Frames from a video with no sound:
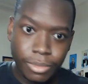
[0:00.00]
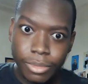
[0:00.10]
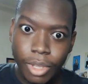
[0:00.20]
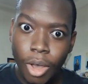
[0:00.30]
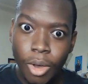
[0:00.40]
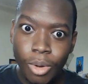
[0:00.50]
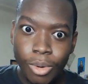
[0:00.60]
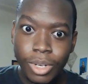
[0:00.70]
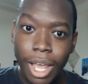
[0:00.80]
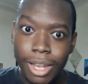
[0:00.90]
No?
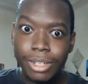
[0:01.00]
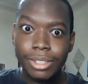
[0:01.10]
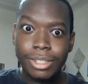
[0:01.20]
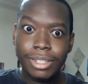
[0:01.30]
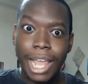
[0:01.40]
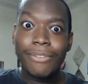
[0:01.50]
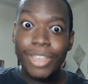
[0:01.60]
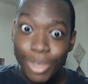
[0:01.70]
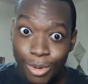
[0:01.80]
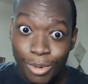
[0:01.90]
Not even
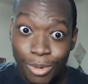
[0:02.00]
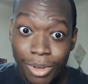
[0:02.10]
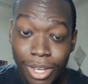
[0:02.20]
you?